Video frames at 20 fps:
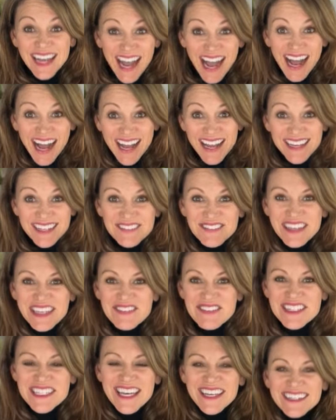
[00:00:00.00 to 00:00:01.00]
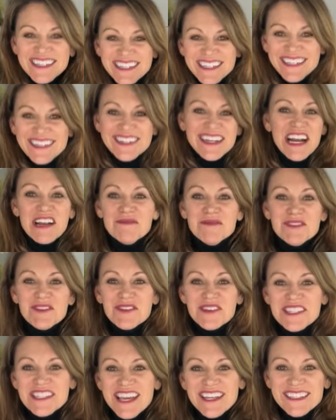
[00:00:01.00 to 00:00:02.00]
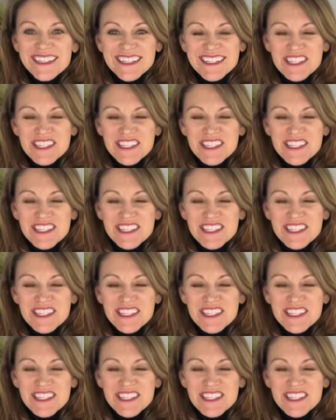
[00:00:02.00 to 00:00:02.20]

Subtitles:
Hi, Vicki Vidalia here. I'm so excited